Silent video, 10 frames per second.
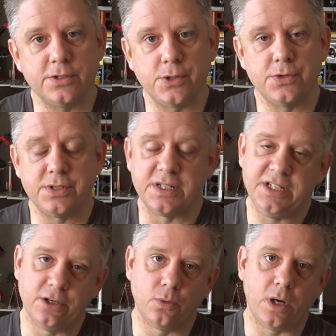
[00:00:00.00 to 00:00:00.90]
So there's a
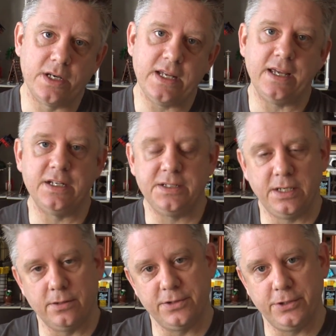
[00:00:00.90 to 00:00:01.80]
tier 1 and a
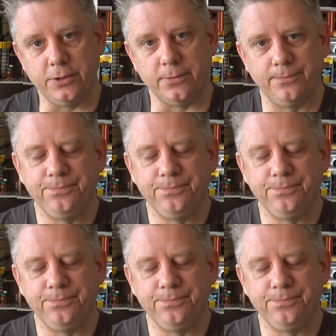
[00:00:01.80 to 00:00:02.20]
tier 2.